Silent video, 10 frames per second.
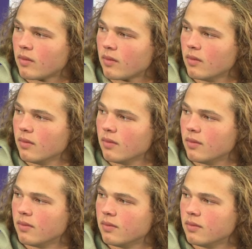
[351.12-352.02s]
his
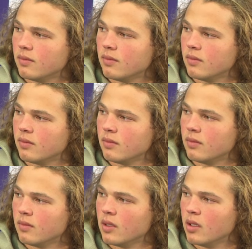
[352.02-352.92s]
step forward
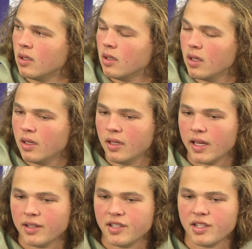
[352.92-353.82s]
here lately?
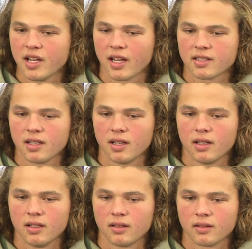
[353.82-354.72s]
Yeah, J-Jack's
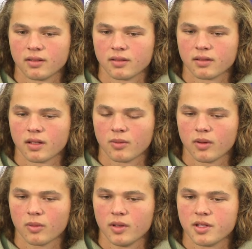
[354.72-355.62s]
uh, a,
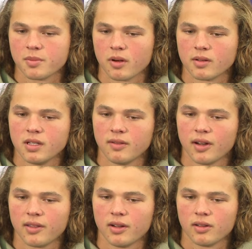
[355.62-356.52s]
a really smart receiver
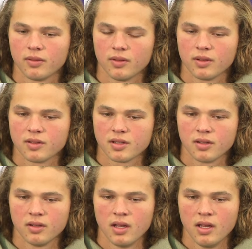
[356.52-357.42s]
out there on the field,
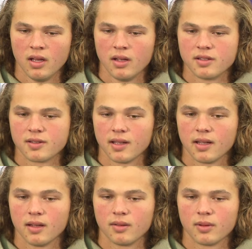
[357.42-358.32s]
so it's
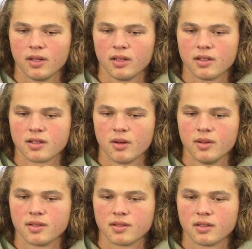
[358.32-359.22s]
uh, really it's
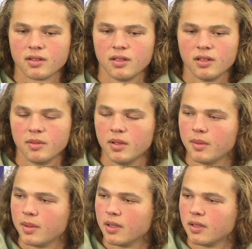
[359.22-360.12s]
always good to be
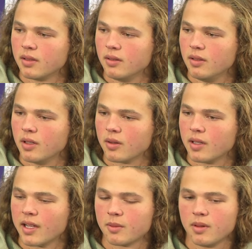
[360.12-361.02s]
able to, you know,
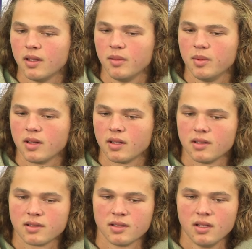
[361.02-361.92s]
connect with him,
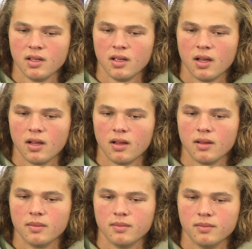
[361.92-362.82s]
because um,